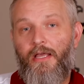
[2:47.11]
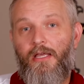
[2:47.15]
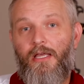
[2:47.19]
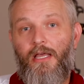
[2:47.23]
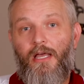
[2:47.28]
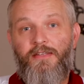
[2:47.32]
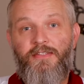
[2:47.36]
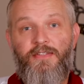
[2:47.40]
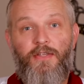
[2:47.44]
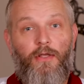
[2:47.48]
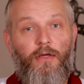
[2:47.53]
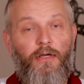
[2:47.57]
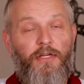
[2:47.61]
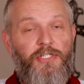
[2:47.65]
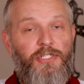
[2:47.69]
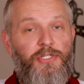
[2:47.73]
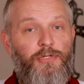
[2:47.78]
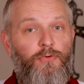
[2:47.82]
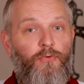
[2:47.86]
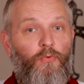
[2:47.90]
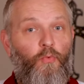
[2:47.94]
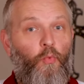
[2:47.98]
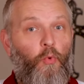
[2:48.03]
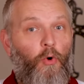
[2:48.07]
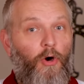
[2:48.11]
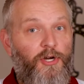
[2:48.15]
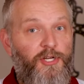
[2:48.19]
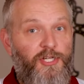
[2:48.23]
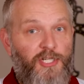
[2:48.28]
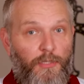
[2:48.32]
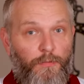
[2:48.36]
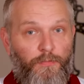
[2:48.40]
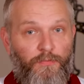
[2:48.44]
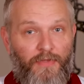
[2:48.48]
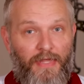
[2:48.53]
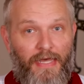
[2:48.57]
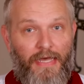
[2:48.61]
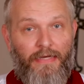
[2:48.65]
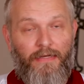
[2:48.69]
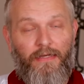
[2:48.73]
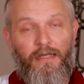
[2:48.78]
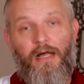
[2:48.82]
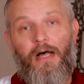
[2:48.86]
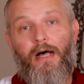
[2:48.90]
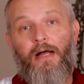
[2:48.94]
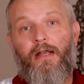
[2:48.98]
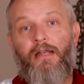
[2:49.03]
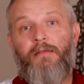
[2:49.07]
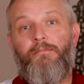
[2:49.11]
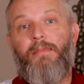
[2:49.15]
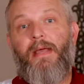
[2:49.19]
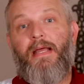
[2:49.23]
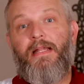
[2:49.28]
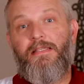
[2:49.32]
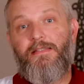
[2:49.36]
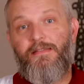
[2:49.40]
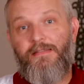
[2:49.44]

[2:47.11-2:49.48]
As long as you worship that God and made